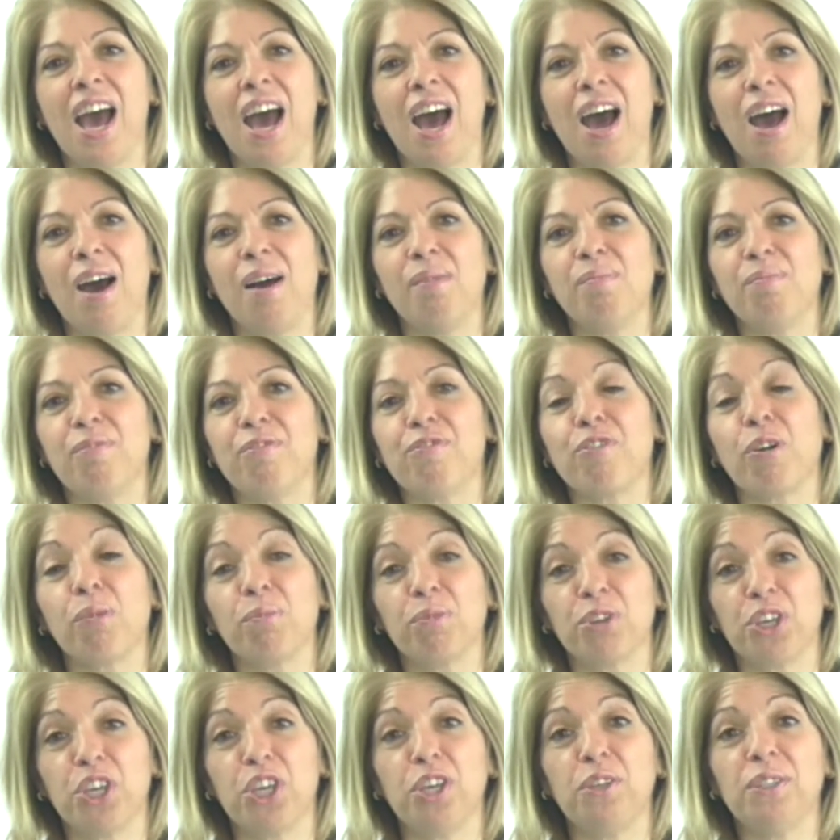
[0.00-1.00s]

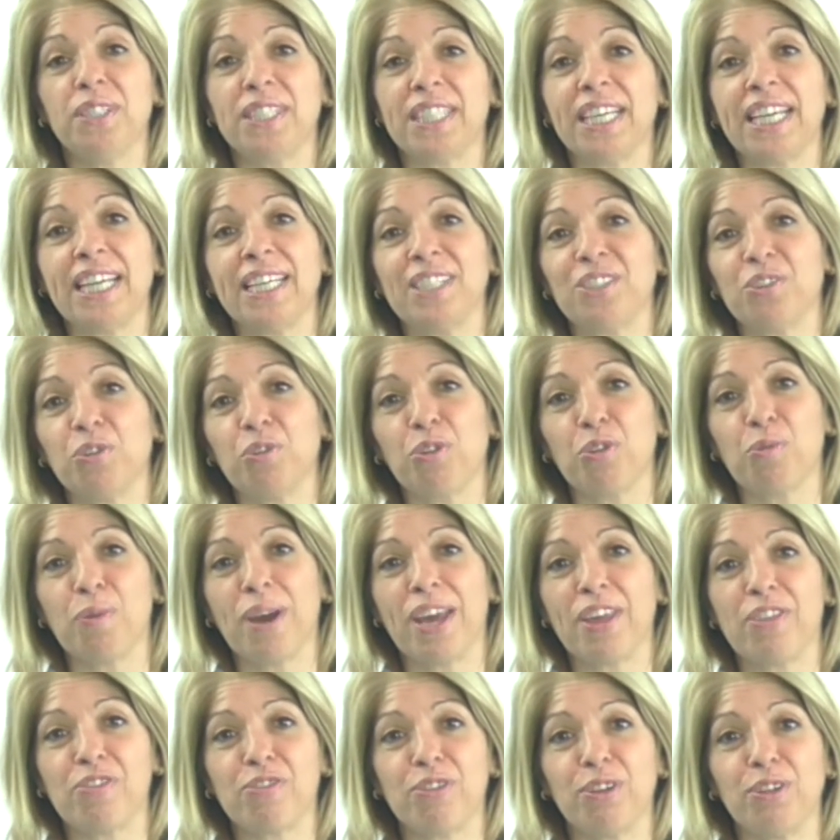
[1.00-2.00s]
from QCs all the
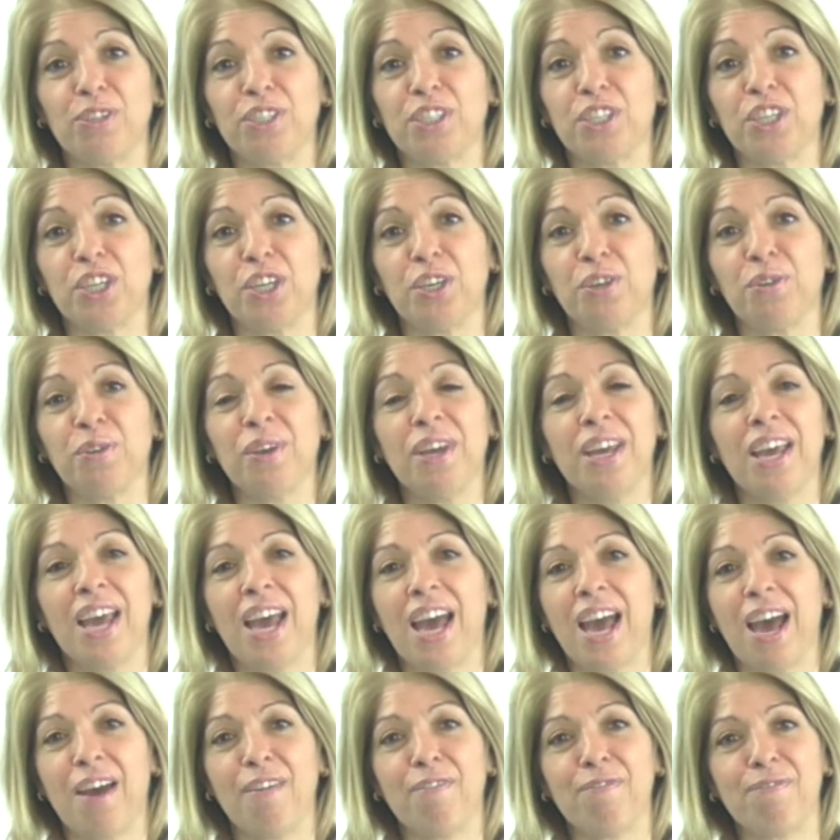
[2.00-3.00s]
way through to
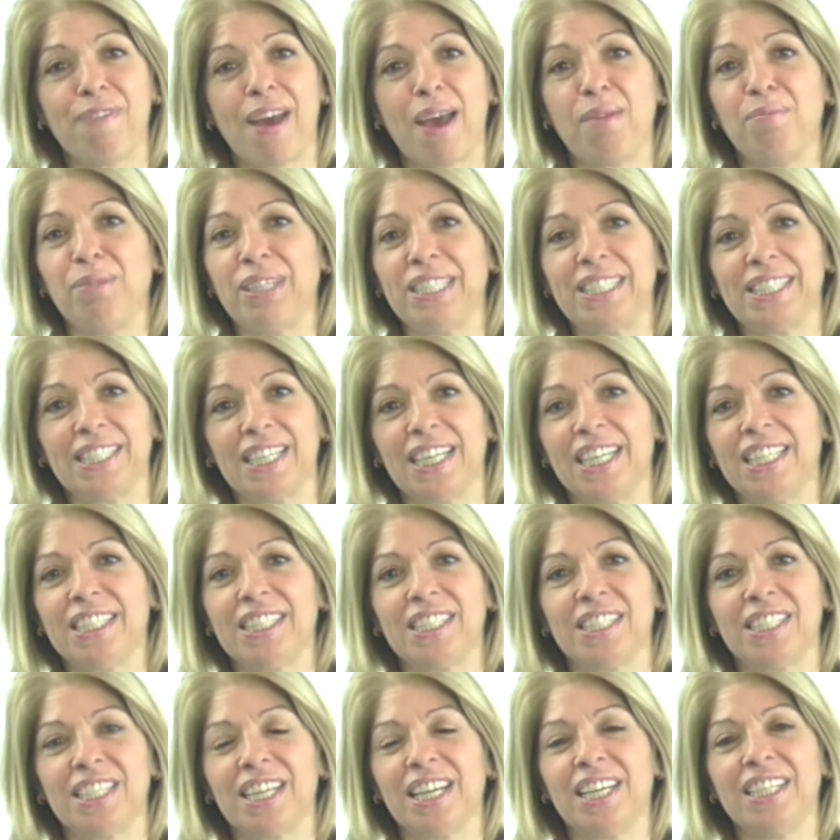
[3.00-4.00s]
family
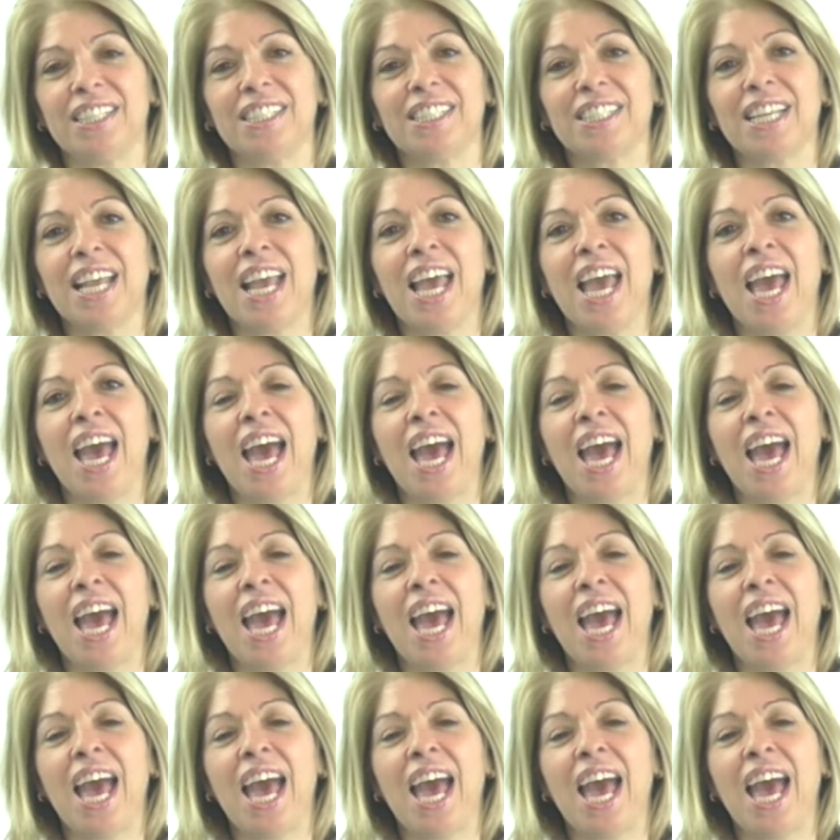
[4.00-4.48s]
solicitors.